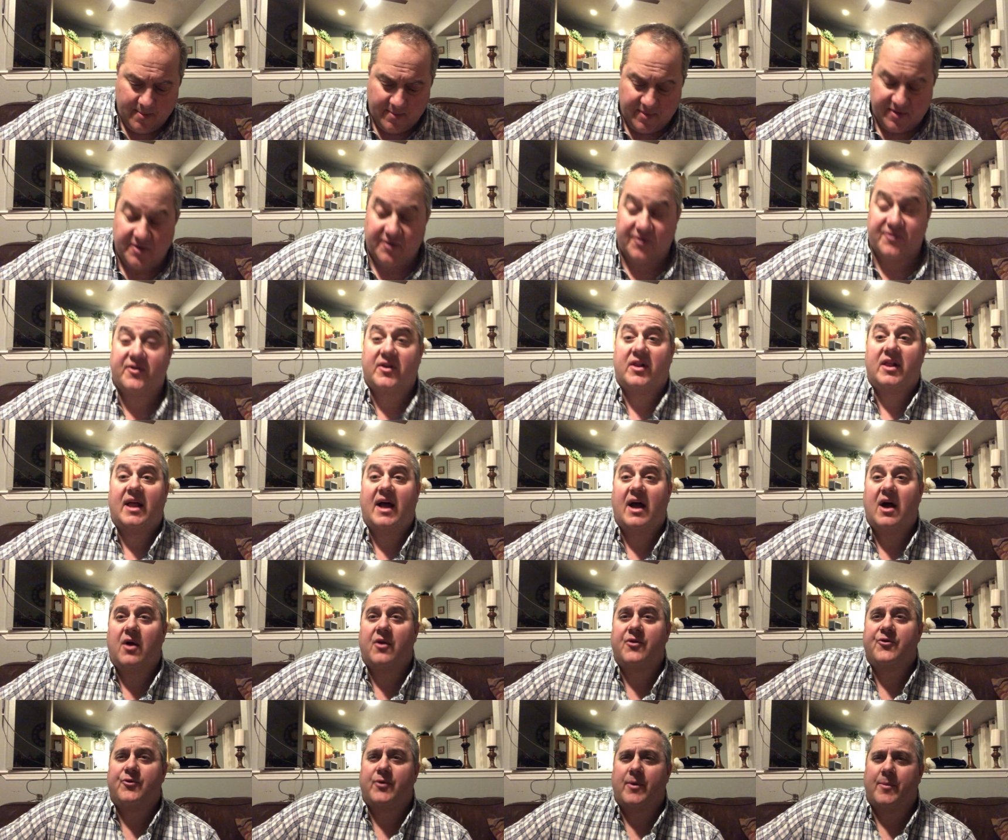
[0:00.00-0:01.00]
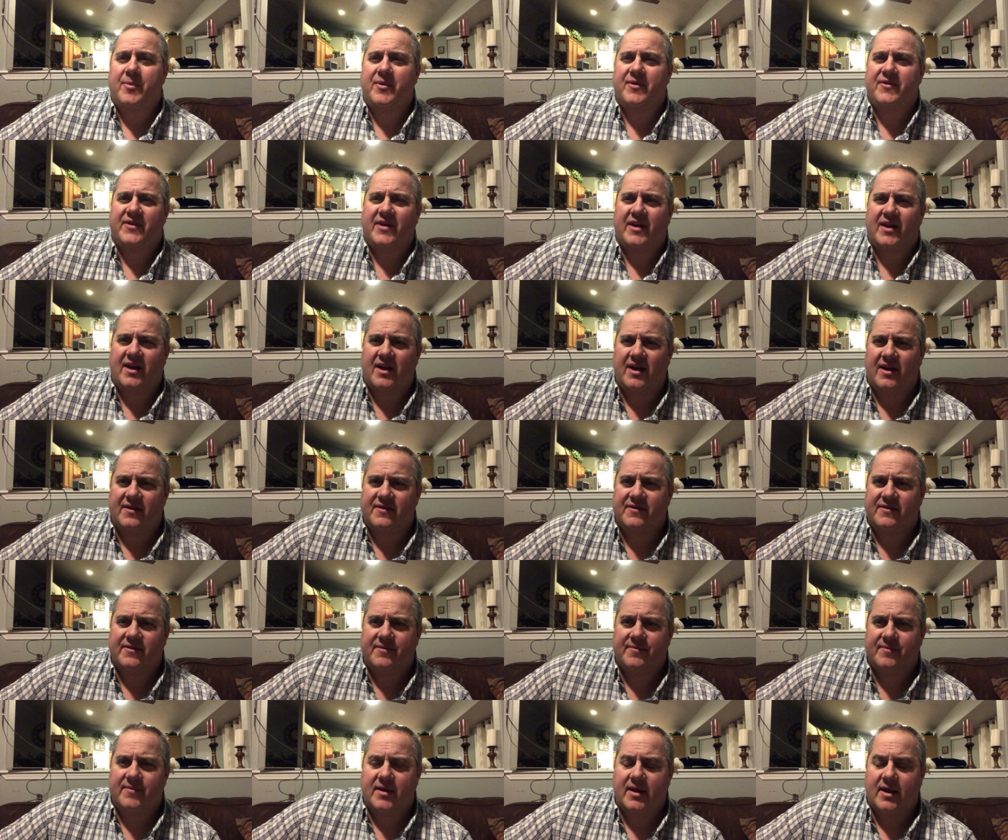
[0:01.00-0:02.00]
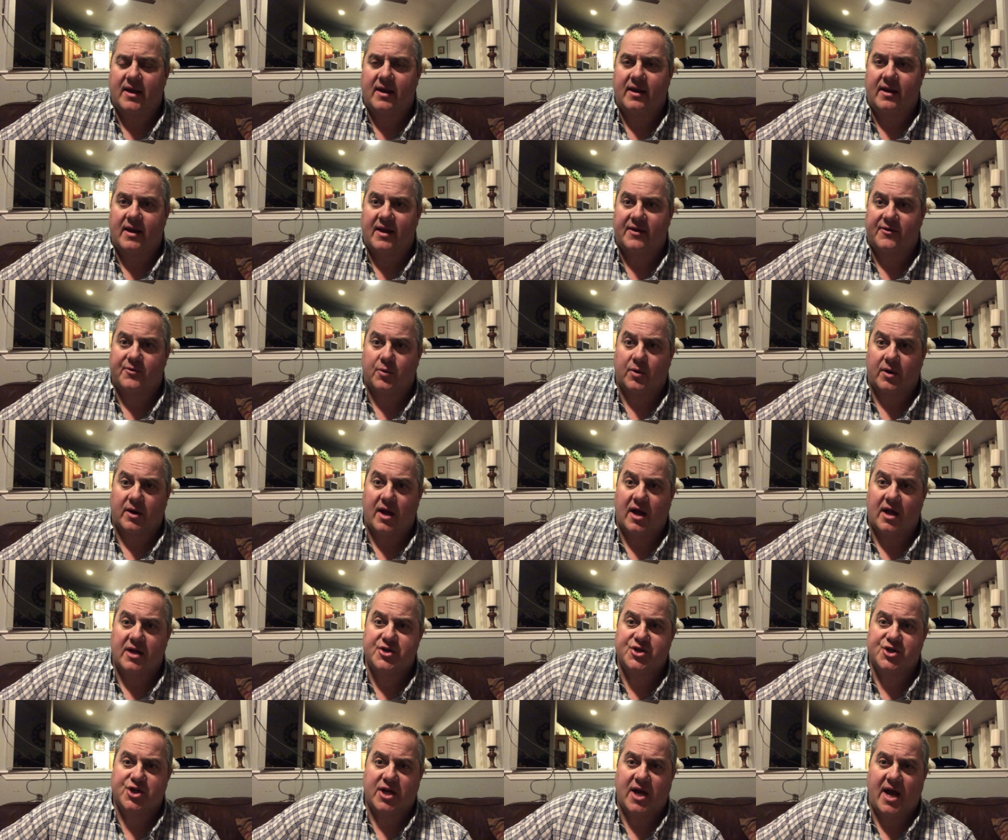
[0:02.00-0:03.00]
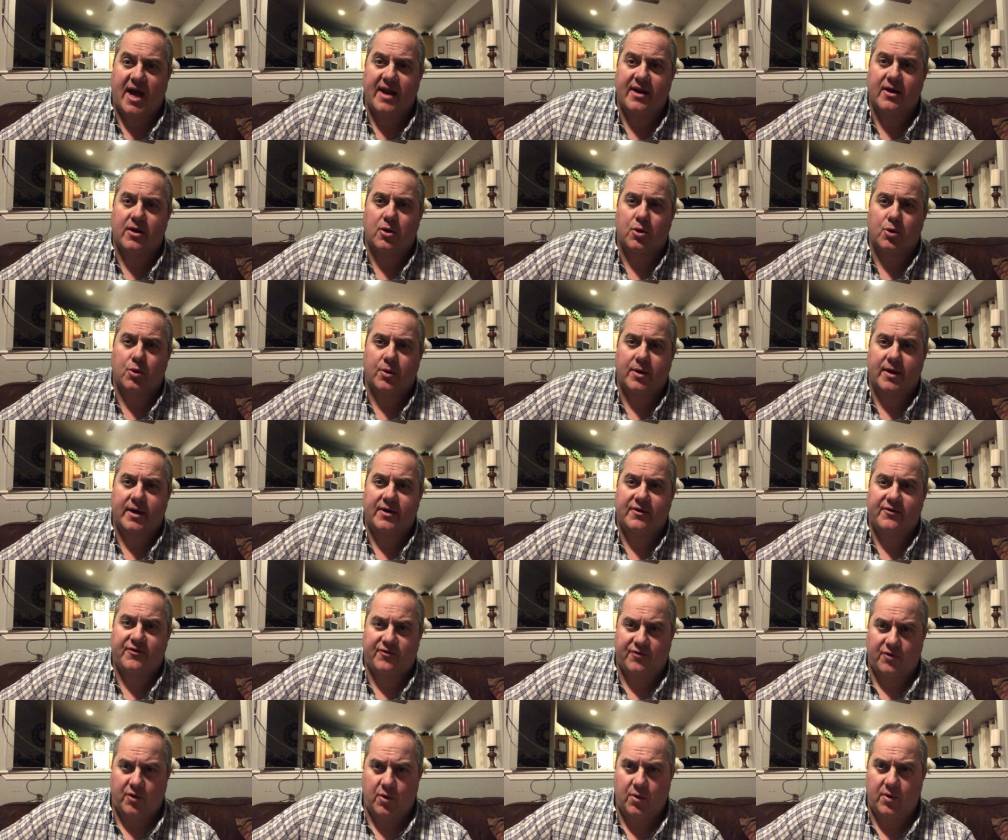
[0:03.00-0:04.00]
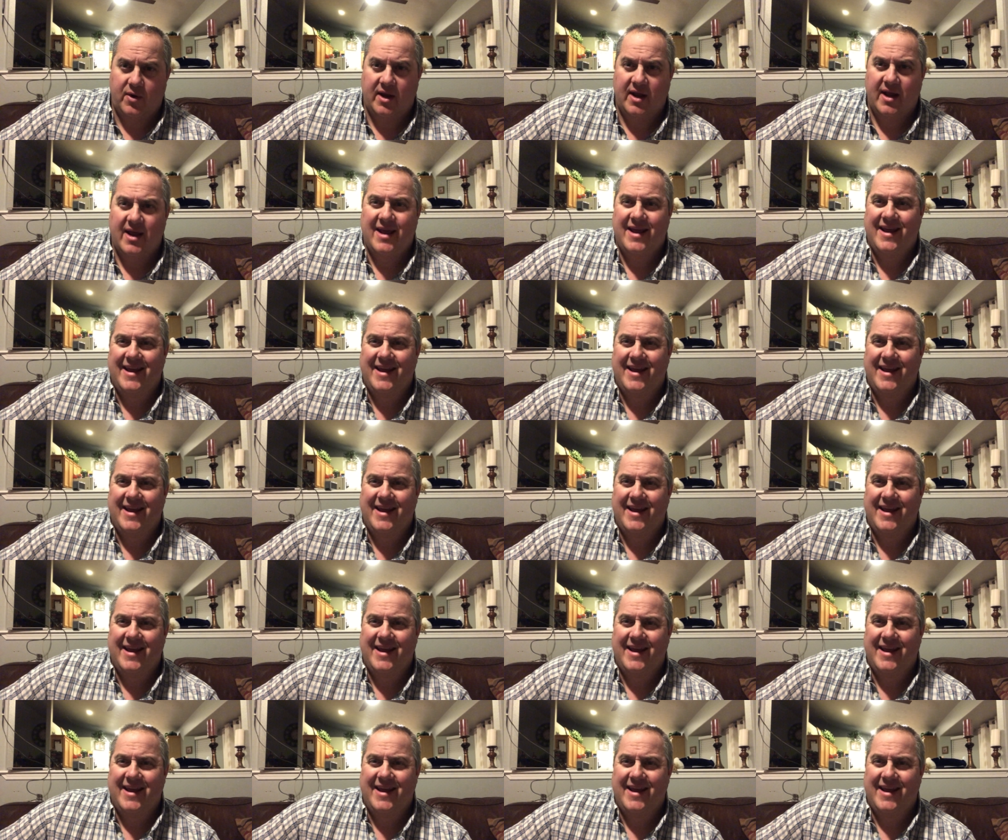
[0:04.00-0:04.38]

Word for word: But those clouds represent us. And that's where God's Shekinah glory showed